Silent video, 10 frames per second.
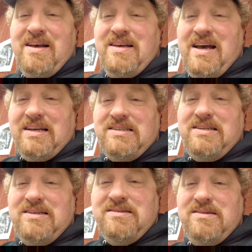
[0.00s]

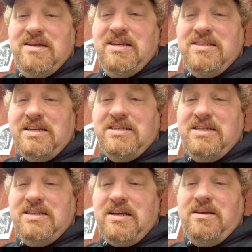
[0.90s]
yes. It is nice to
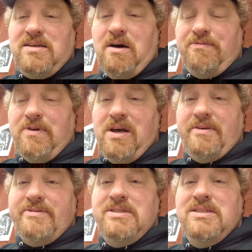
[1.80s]
see Scout for Life.